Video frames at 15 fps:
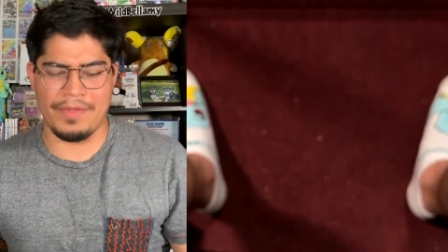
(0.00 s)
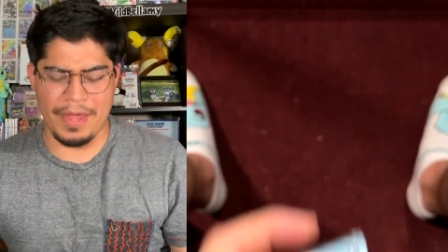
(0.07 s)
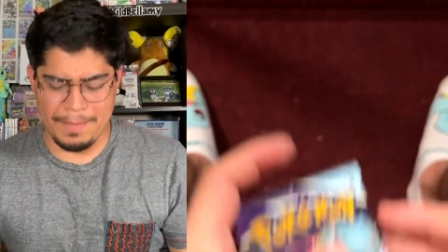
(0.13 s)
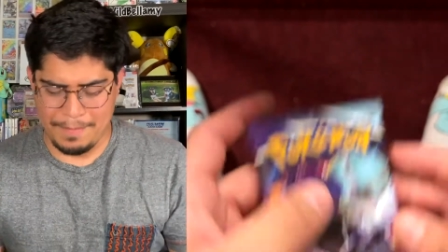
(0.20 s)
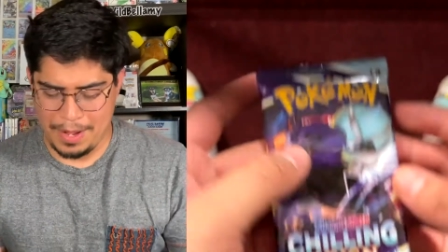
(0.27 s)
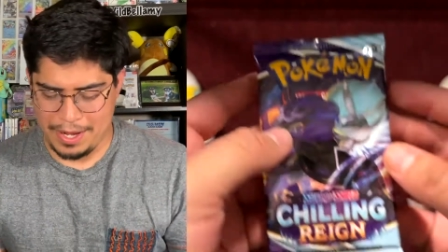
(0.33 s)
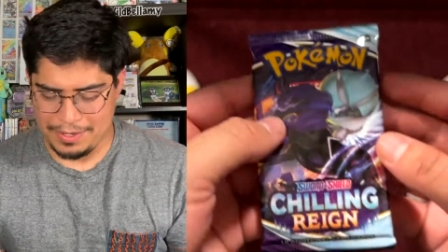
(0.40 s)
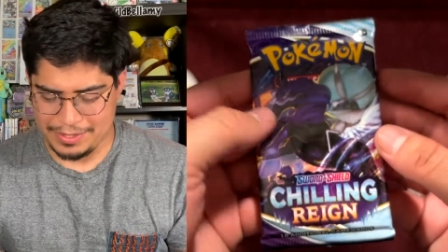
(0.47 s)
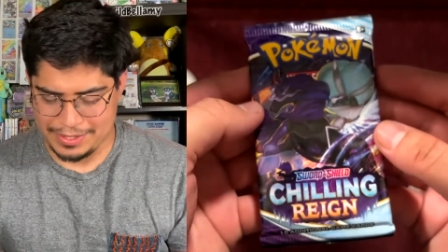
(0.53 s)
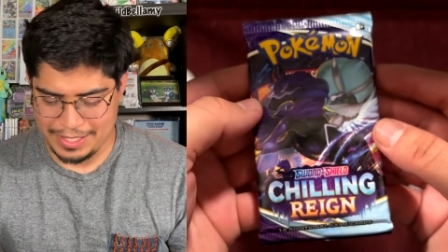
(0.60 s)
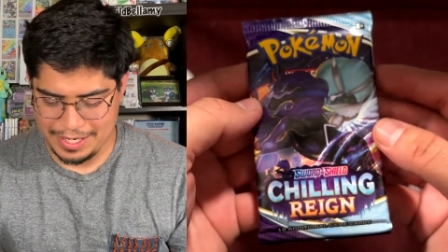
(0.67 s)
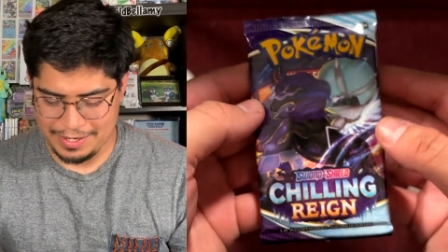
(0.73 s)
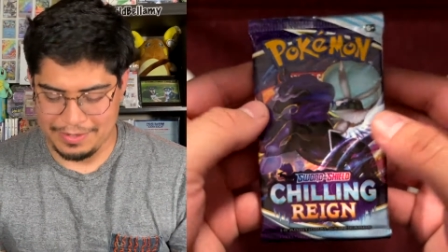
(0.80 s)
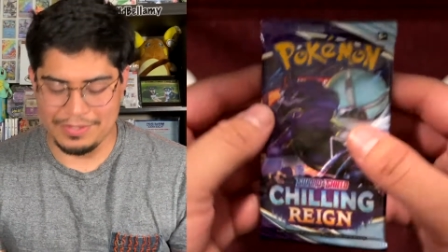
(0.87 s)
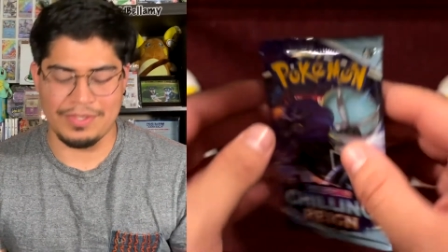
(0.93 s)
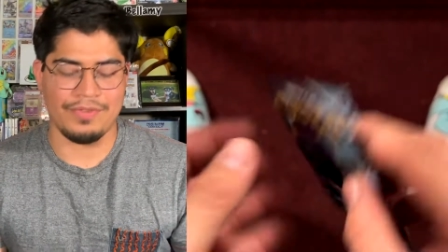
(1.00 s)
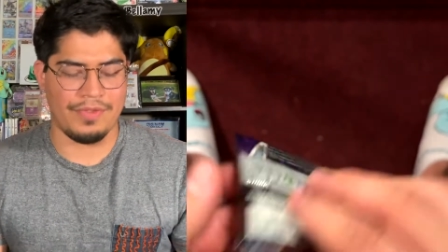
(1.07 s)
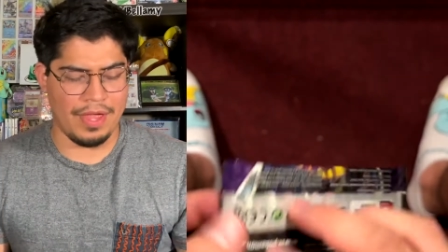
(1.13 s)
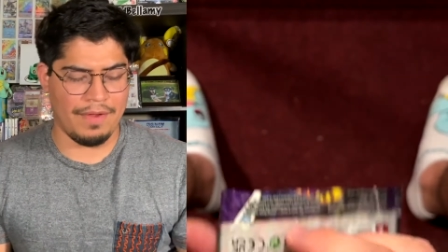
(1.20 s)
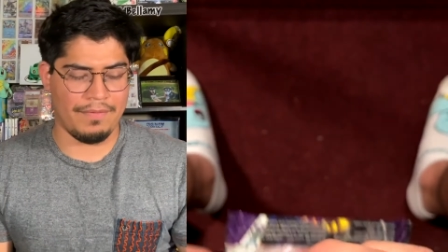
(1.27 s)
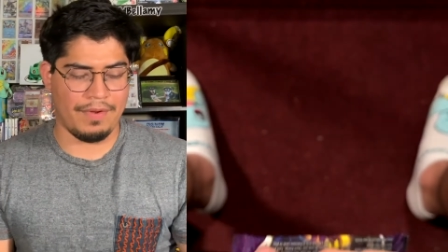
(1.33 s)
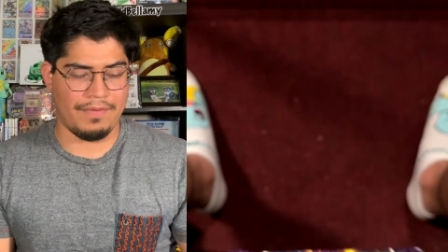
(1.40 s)
then battle styles,
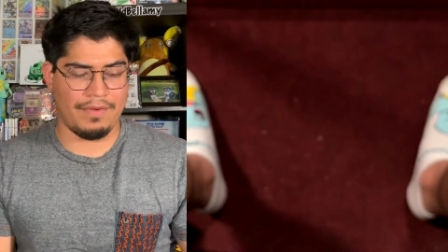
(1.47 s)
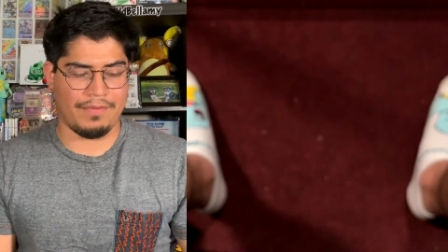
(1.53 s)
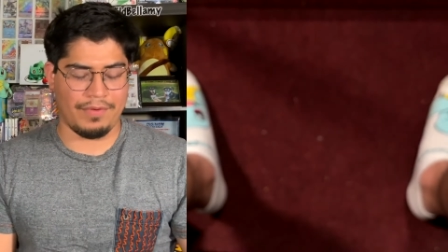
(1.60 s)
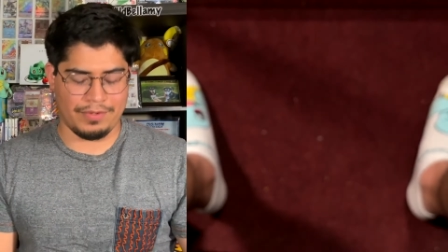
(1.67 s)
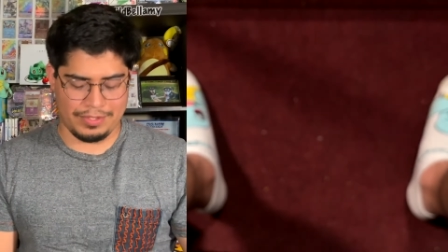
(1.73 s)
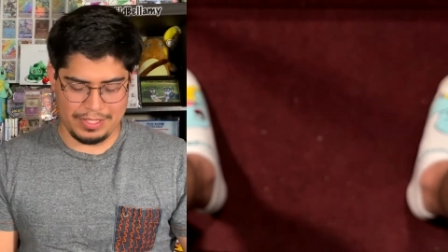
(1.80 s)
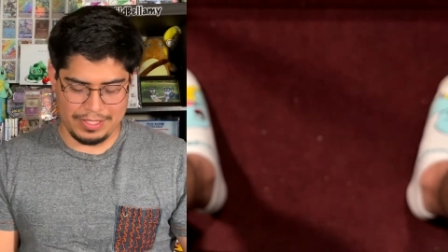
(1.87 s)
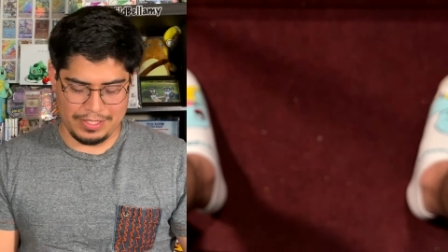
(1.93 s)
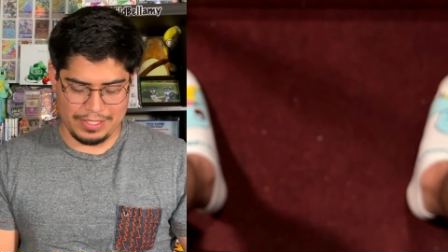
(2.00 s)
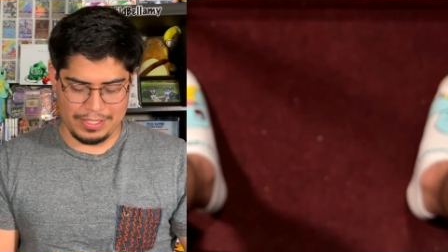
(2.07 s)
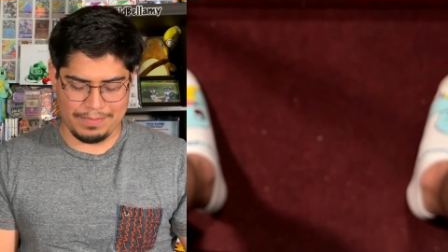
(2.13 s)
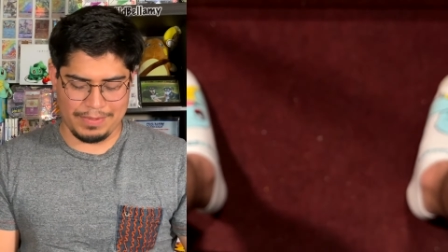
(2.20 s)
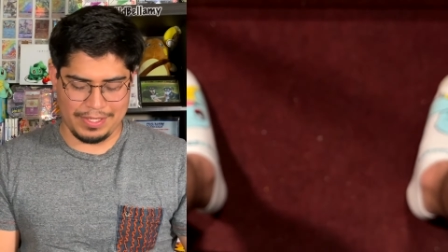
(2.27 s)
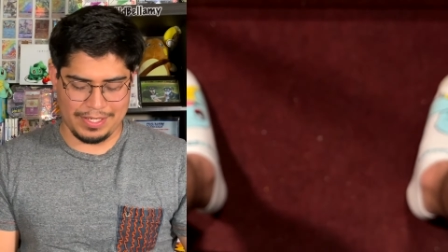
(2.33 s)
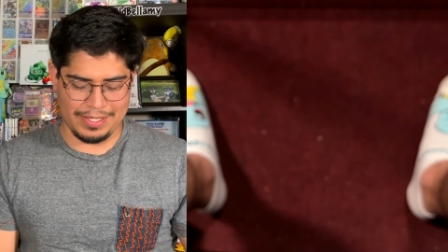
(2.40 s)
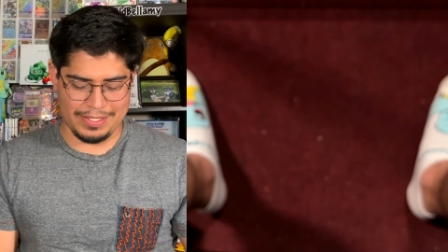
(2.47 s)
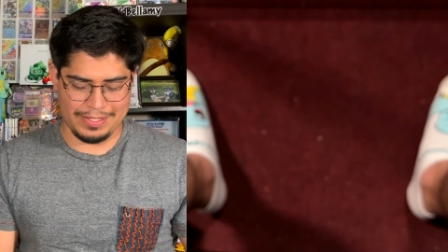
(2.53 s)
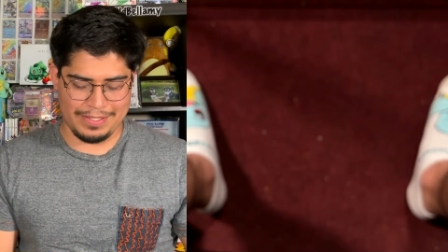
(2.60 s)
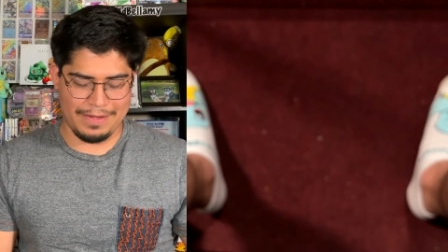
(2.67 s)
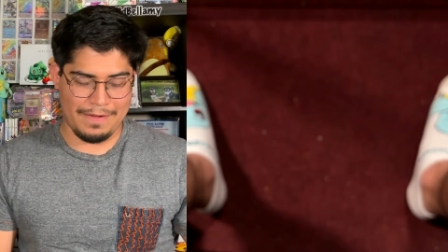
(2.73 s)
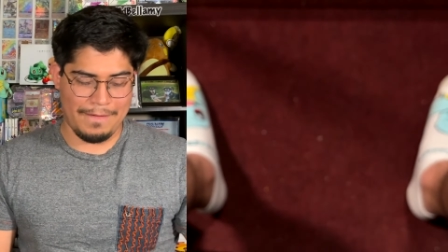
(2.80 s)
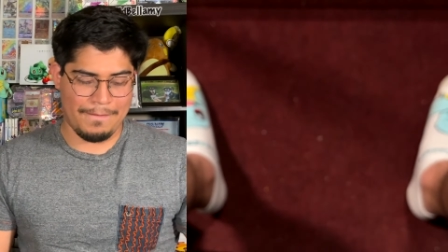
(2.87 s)
then the voltage, just
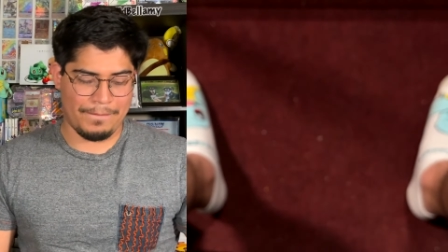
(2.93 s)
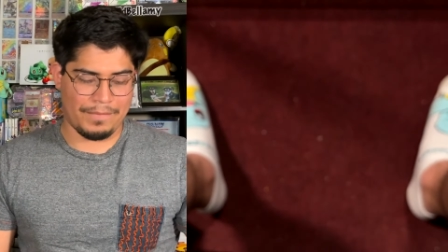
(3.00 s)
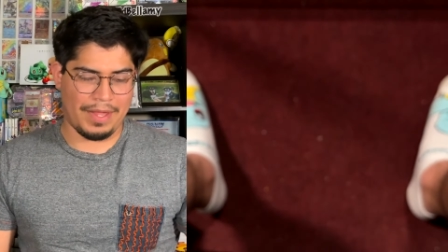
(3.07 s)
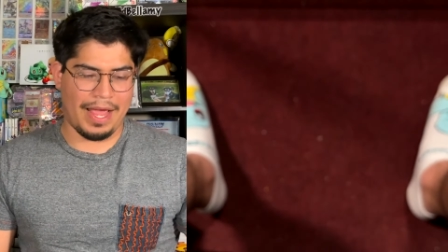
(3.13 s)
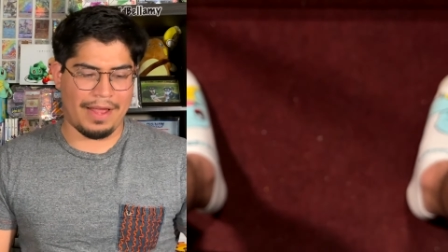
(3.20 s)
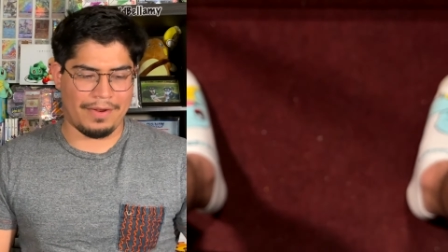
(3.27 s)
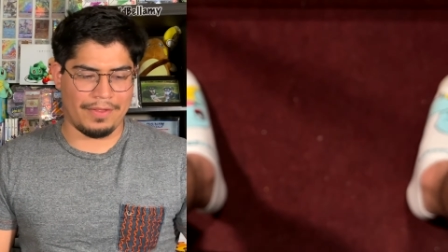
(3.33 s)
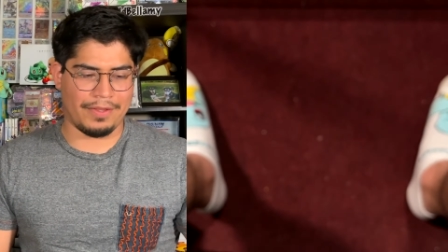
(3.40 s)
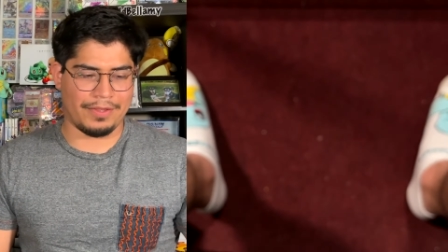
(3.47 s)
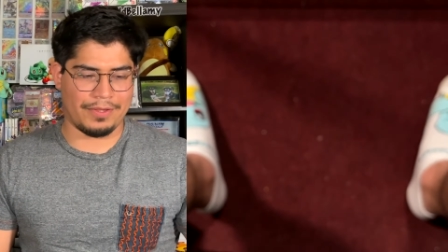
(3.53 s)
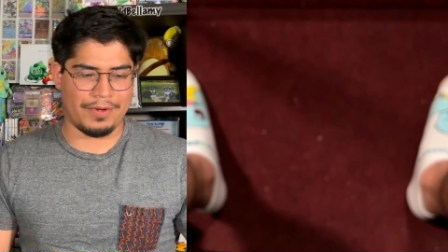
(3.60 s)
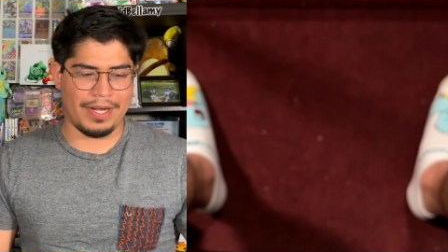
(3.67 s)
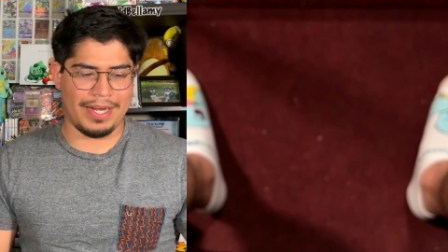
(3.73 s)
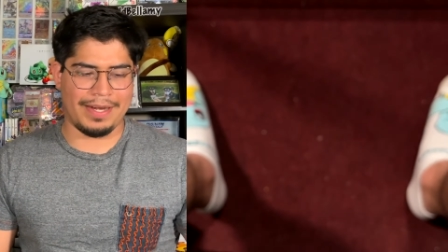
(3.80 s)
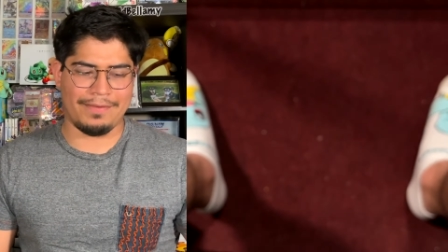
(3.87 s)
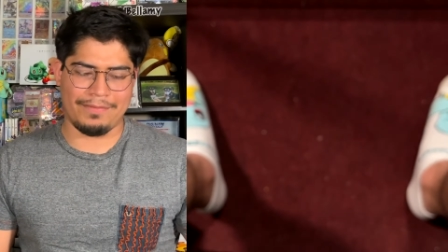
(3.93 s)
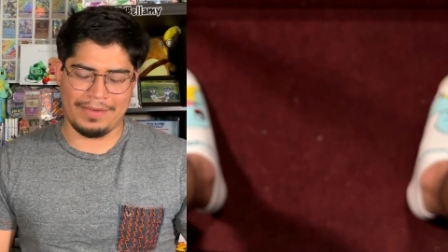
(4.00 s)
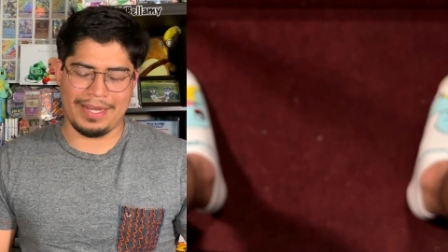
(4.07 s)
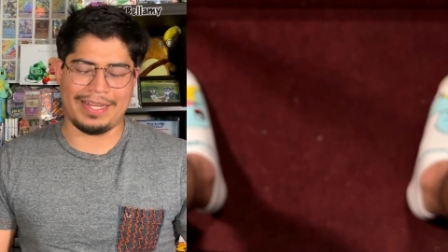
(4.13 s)
because out of the three,